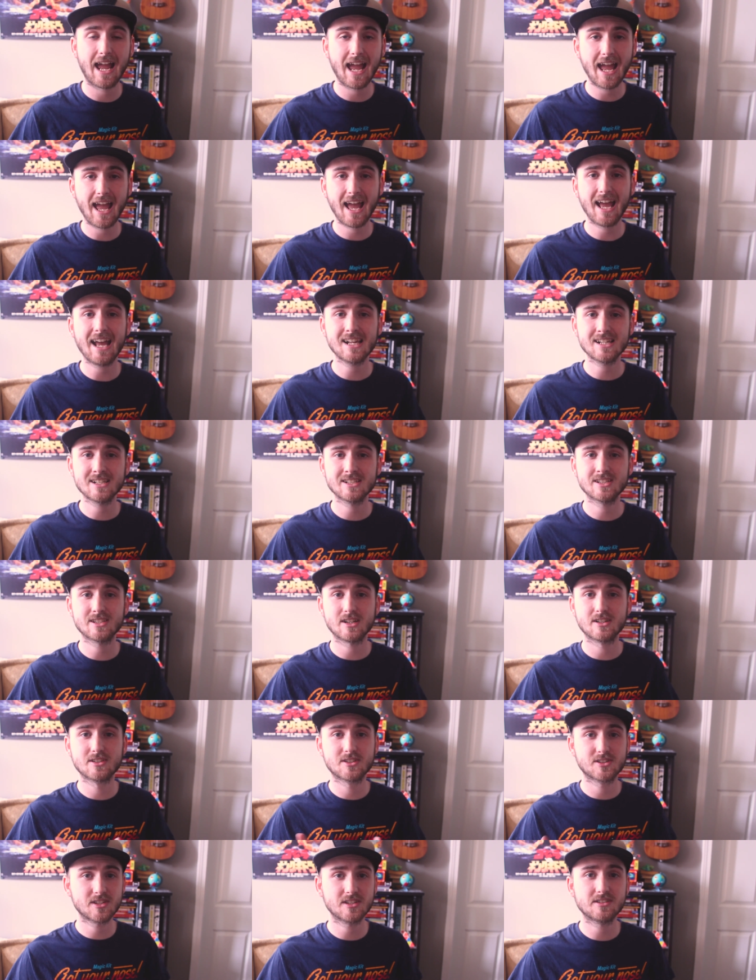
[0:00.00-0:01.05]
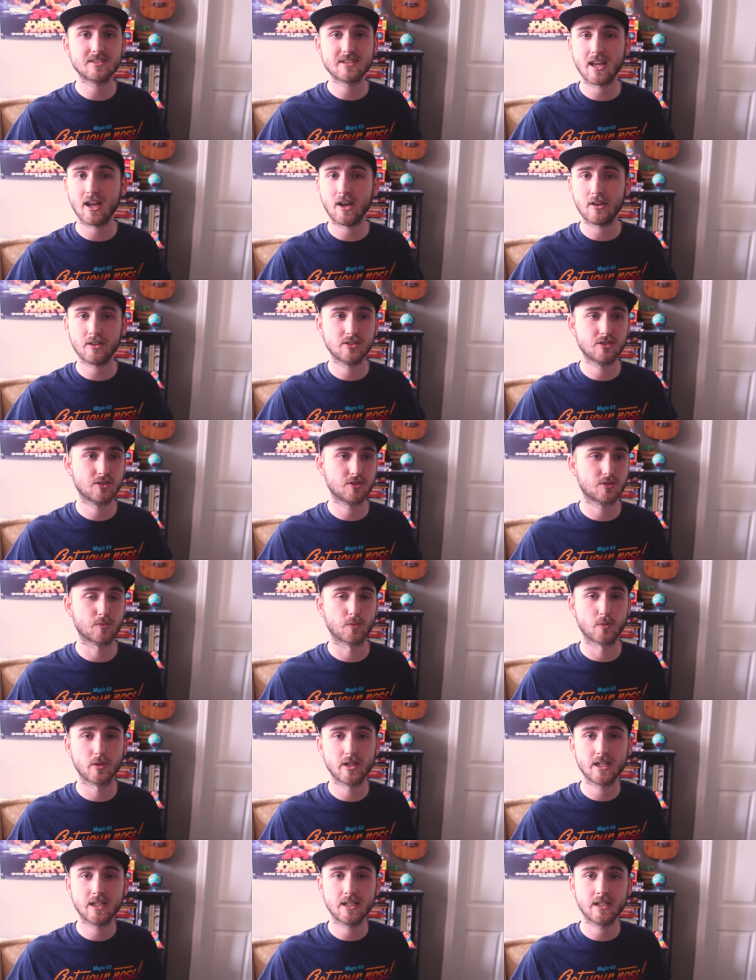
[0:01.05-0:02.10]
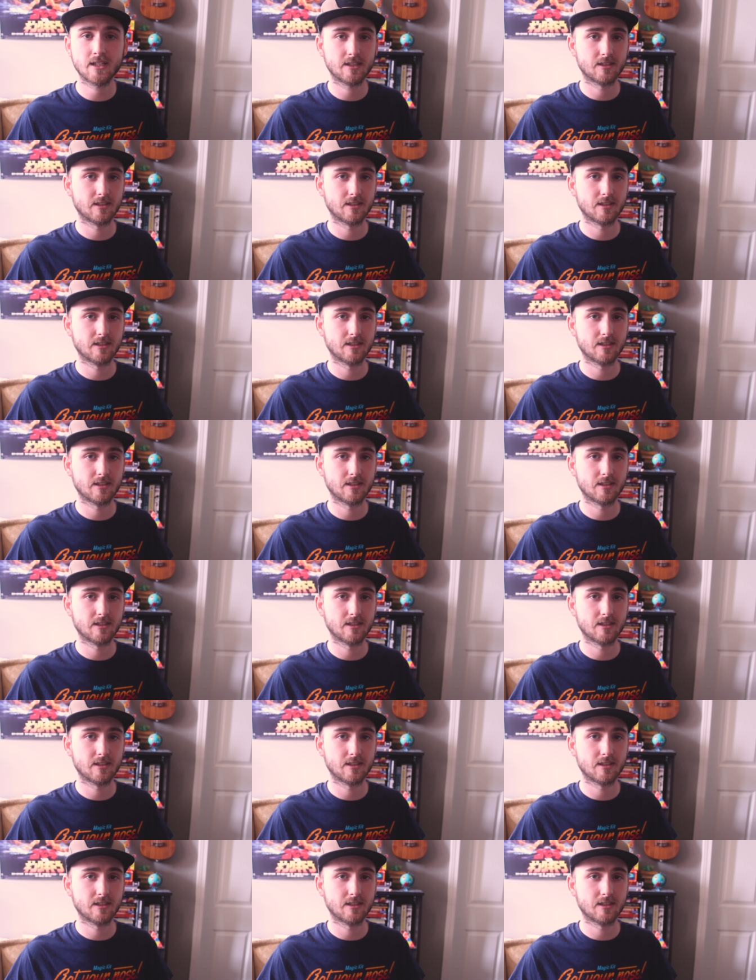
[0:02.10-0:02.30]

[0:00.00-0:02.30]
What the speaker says: as a sit down and just read it,